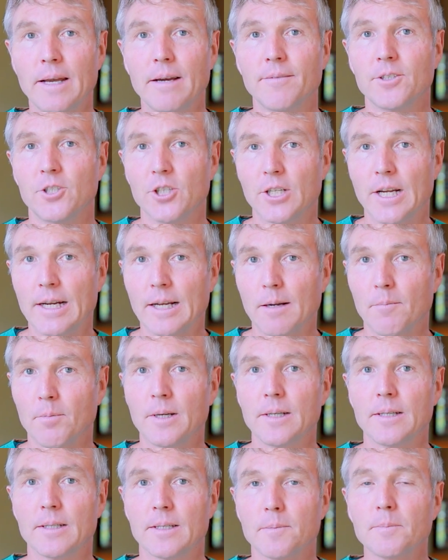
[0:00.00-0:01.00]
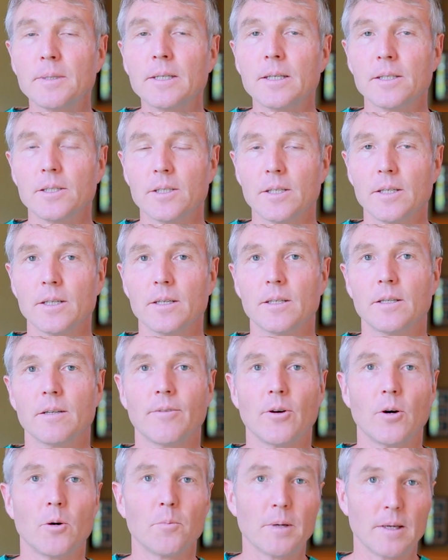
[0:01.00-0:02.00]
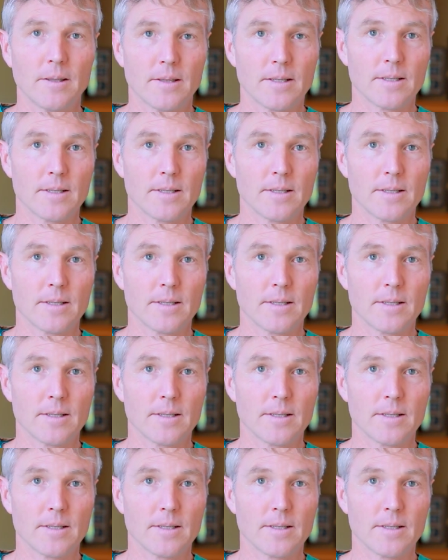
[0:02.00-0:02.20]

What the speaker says: have a genetic predisposition developing